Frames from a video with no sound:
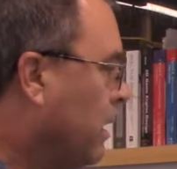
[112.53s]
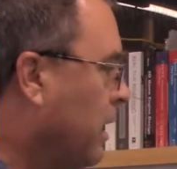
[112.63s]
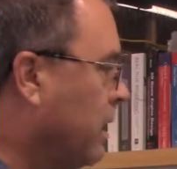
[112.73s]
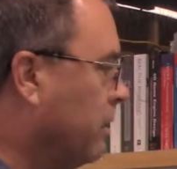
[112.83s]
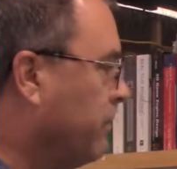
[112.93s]

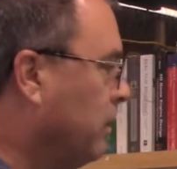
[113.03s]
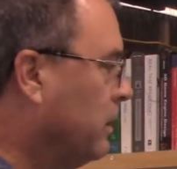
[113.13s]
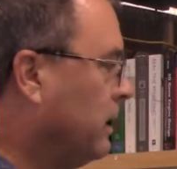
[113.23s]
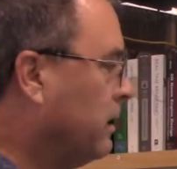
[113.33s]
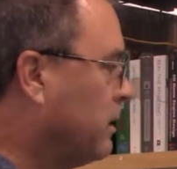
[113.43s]
And if you
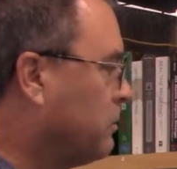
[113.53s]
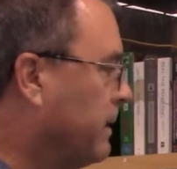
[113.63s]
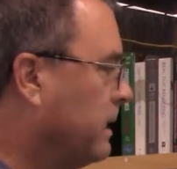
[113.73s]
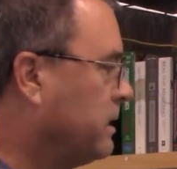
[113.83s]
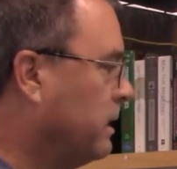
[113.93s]
look at the
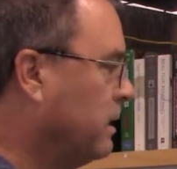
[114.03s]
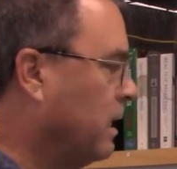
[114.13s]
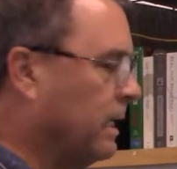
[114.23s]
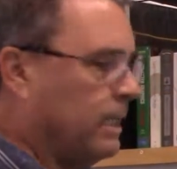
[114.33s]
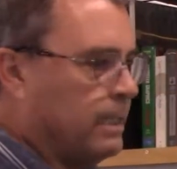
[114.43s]
spec sheet
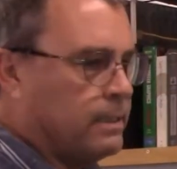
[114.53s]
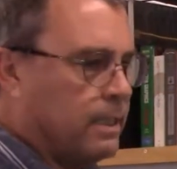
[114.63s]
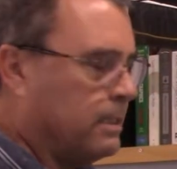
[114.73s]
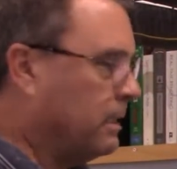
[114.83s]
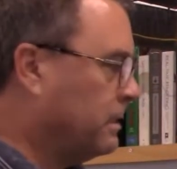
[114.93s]
on it, it
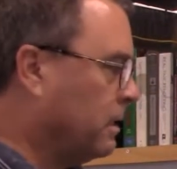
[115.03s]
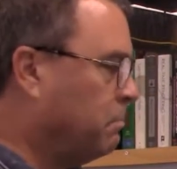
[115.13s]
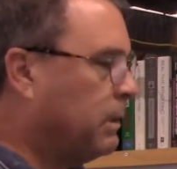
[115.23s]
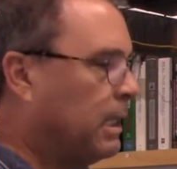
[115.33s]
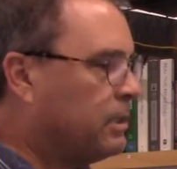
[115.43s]
says it's a
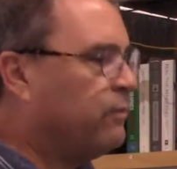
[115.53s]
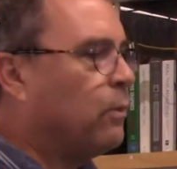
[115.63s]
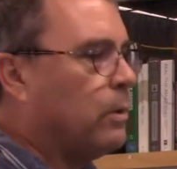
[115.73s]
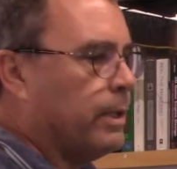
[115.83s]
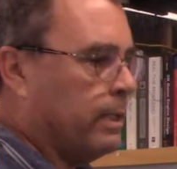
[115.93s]
plus
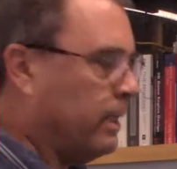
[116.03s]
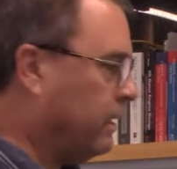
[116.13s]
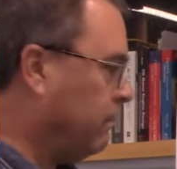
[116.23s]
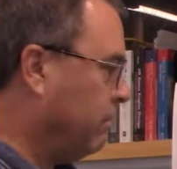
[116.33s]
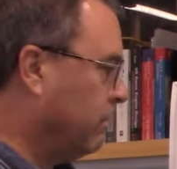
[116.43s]

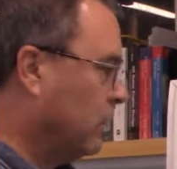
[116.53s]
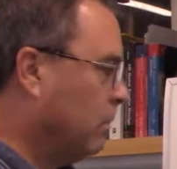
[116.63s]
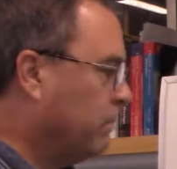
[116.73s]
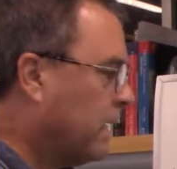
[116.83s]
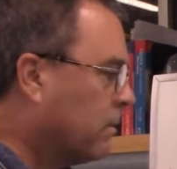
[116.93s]
48
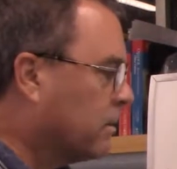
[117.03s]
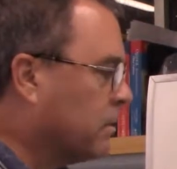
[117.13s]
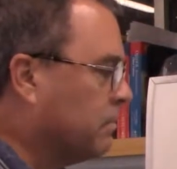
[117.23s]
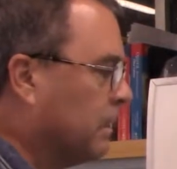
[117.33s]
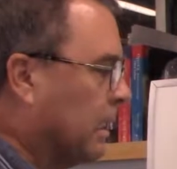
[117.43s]
volt power
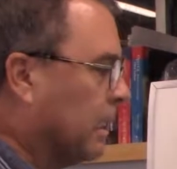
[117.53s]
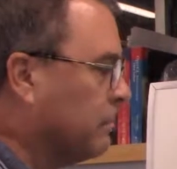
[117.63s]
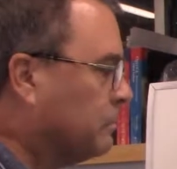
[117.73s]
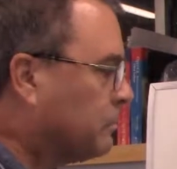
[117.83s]
supply.